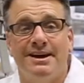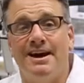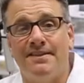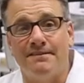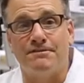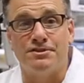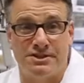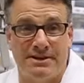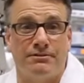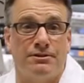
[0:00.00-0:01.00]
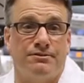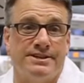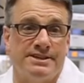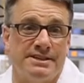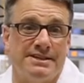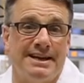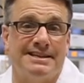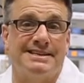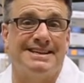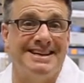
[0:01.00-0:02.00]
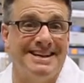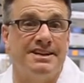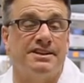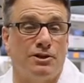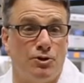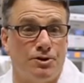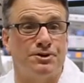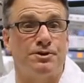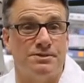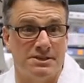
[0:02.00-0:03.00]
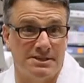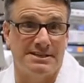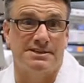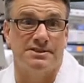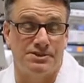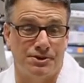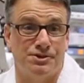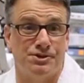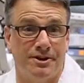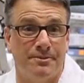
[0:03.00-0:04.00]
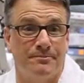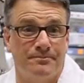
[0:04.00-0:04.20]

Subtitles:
And for several reasons, that's key to the long-term success of the surgery.